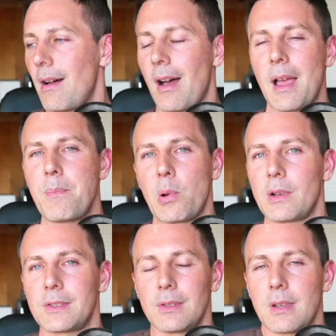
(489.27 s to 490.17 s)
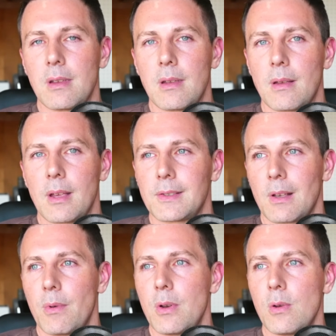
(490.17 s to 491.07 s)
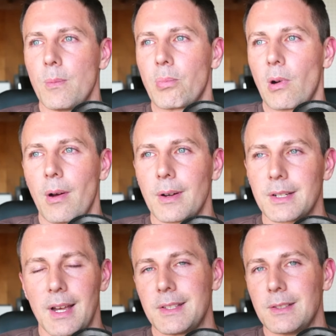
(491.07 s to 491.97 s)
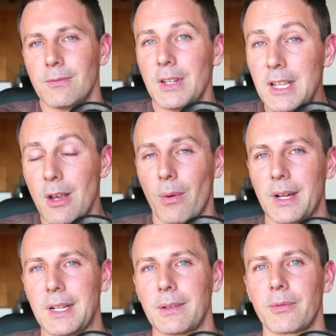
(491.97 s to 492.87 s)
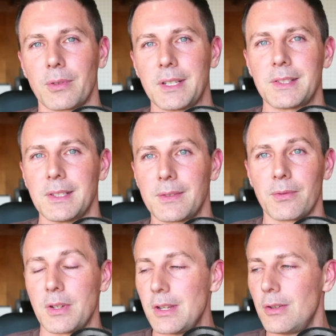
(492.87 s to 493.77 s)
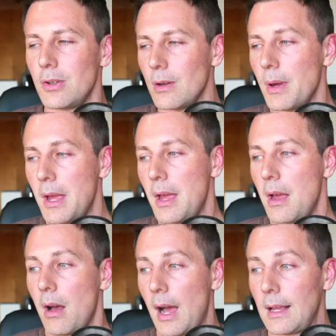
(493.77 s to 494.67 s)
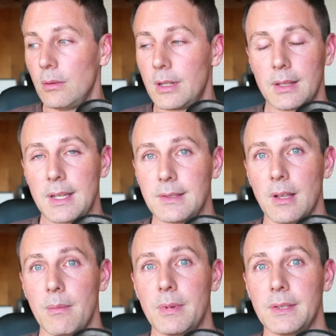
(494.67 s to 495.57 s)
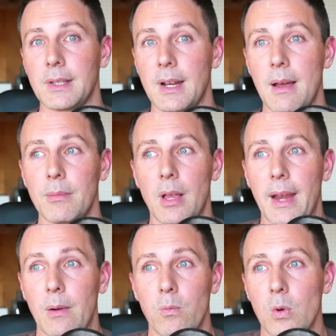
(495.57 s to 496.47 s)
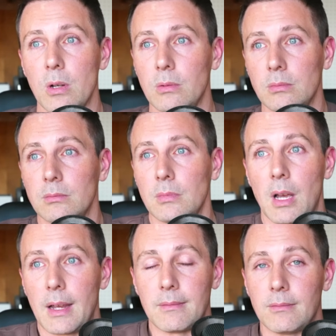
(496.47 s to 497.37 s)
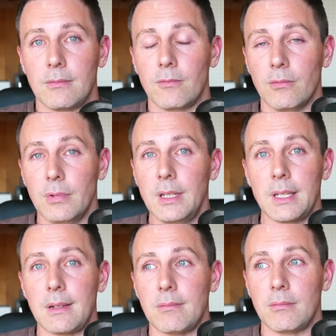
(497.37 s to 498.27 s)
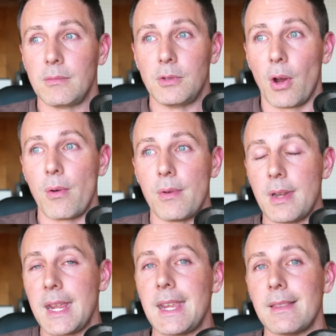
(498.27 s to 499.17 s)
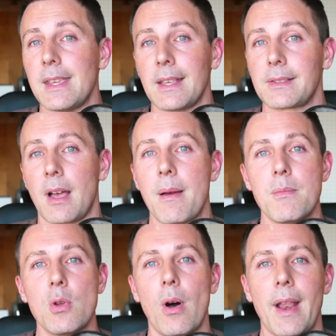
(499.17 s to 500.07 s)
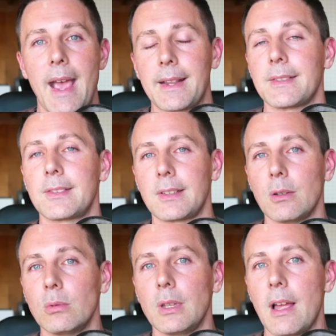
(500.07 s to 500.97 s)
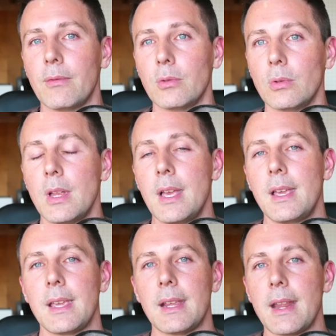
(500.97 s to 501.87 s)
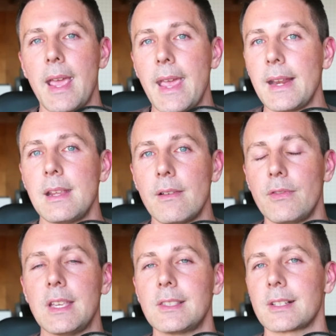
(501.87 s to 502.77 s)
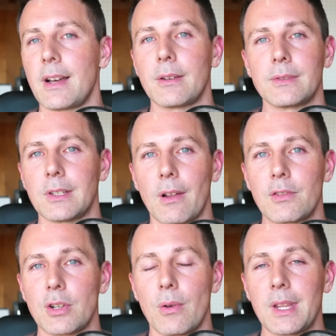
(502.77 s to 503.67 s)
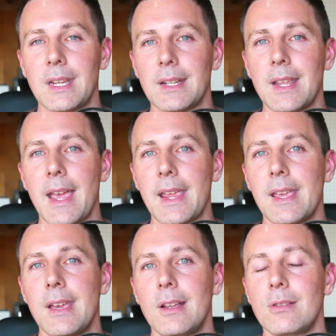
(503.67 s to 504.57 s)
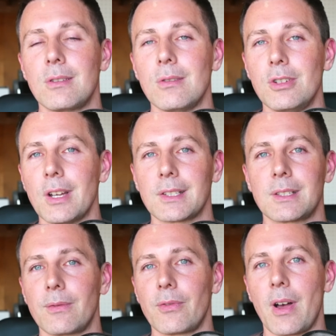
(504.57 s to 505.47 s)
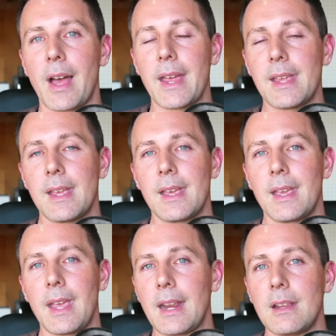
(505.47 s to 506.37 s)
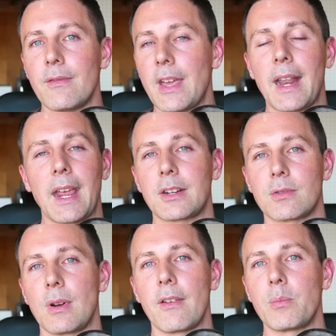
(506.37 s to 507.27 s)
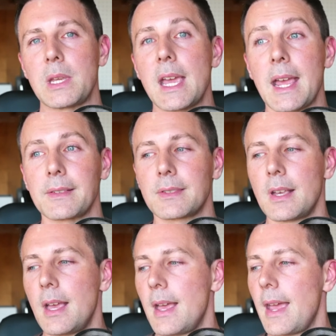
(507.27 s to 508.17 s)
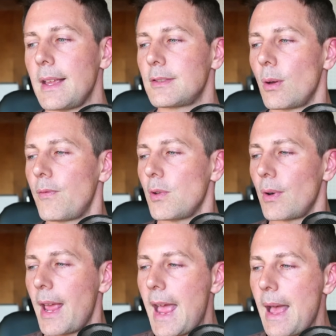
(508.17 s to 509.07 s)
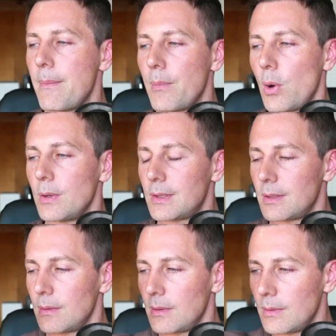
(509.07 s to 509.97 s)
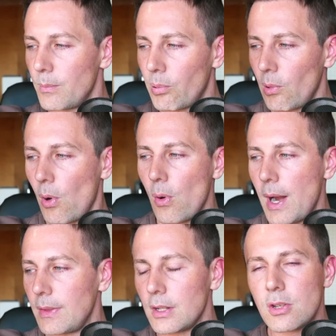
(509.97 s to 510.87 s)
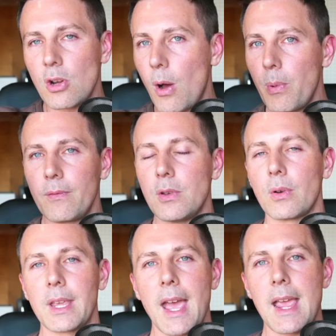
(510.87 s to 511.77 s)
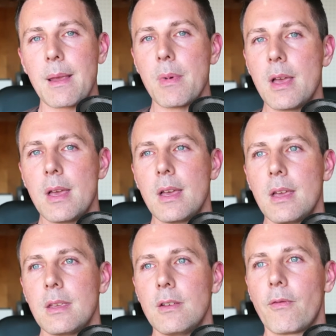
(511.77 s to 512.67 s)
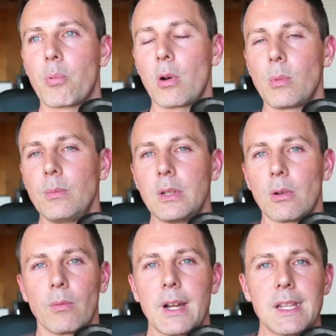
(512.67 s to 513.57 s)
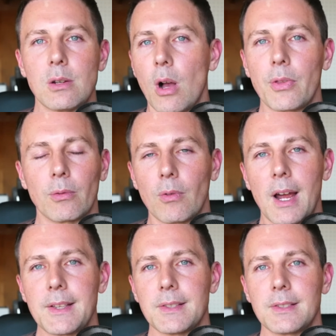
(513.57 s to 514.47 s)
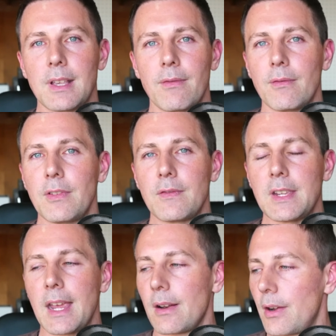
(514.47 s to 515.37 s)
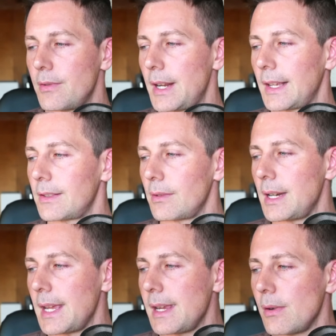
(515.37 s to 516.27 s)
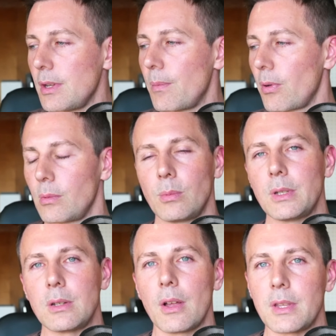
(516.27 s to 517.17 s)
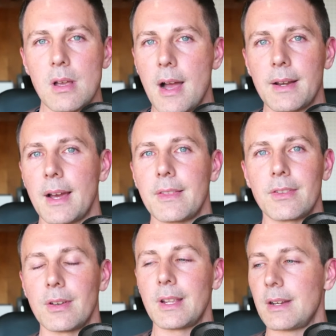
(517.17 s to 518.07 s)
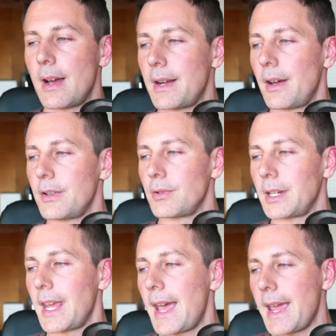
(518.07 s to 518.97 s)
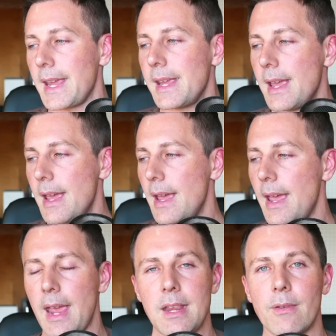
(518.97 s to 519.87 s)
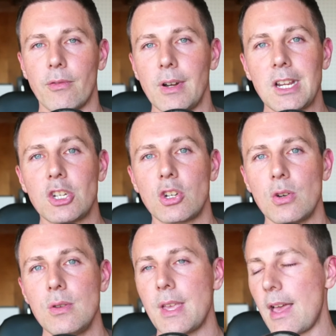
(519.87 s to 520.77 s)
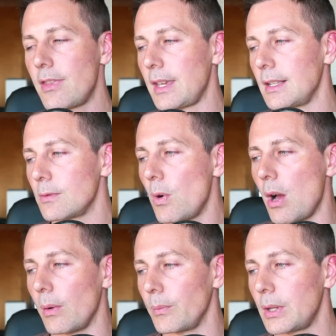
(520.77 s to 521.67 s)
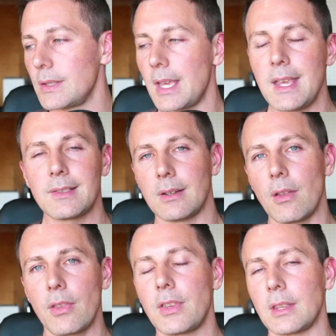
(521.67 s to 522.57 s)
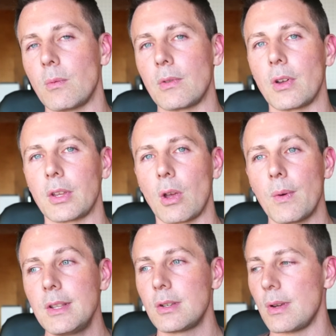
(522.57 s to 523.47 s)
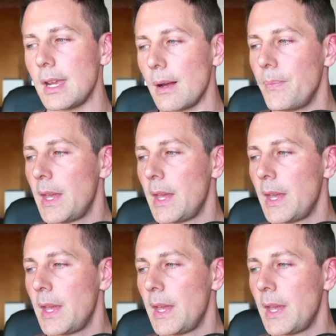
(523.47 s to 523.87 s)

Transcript: I personally, as uh, someone who prioritizes video editing, for instance, for YouTube, I look at these numbers and I'm like, well, I really don't need this. I'm not at a skill level in any of these titles that I've shown here today to justify any of that extra FPS. And so if you're an Atmos Pro at the top of your game, you've probably already got the Ryzen 7 5800X3D, or you probably got the i9 13900K, and you've already tuned that thing as well. Because here's another thing that we've got to go into here.